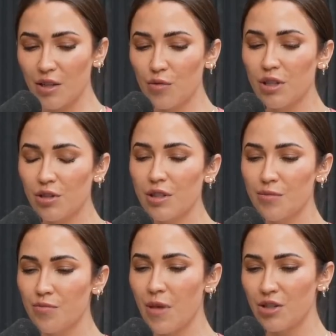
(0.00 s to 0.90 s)
You
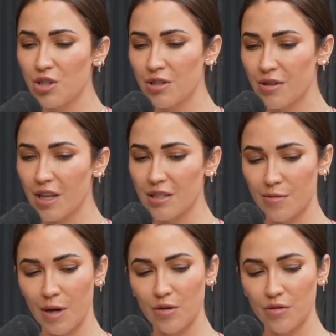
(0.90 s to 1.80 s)
literally mentioned
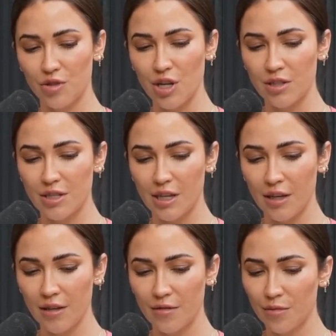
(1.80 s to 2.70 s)
things about Gen
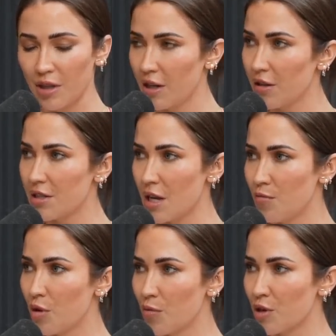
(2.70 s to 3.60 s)
Z, millennials,
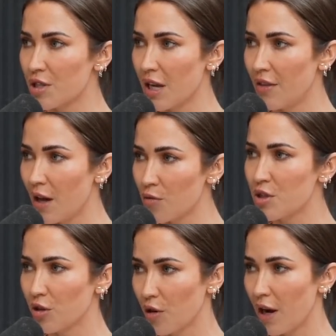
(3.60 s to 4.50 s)
and boomers, and that
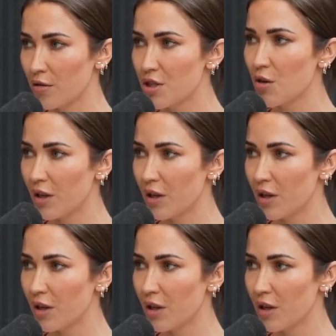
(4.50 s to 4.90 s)
was your crowd.